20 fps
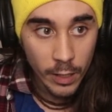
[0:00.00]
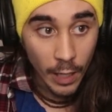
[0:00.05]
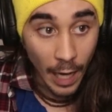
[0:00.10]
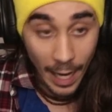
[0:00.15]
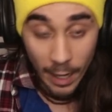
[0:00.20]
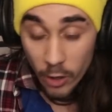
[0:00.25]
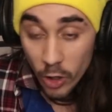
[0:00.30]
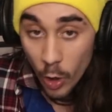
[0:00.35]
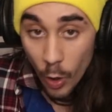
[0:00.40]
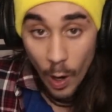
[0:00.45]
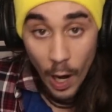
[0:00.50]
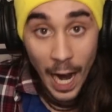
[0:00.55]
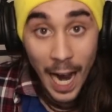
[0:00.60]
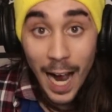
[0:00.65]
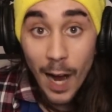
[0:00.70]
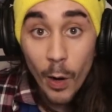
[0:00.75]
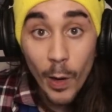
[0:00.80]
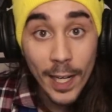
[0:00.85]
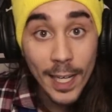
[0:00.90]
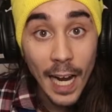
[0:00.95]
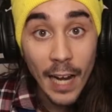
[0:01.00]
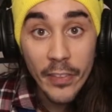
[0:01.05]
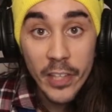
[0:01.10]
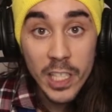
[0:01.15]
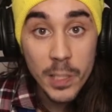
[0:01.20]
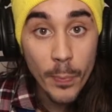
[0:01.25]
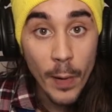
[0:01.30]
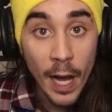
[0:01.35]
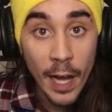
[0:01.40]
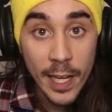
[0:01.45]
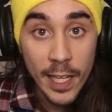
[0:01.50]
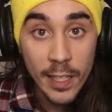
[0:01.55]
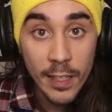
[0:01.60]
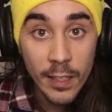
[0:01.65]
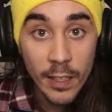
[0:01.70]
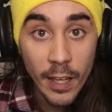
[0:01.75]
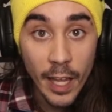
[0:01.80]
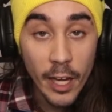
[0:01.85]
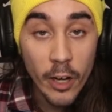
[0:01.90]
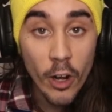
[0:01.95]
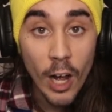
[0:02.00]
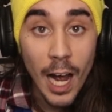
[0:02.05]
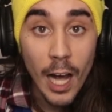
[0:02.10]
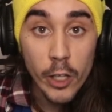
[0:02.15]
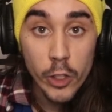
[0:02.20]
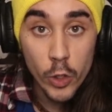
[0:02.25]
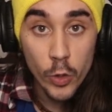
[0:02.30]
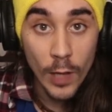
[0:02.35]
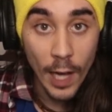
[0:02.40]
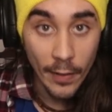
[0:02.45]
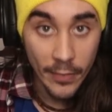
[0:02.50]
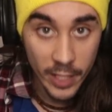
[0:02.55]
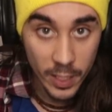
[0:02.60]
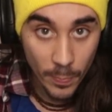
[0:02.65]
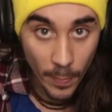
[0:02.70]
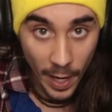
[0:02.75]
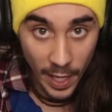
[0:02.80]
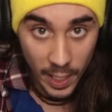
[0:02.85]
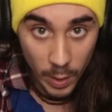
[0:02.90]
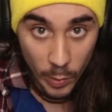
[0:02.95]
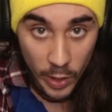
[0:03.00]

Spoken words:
I don't know how I got in this body. I don't know how you got in this body.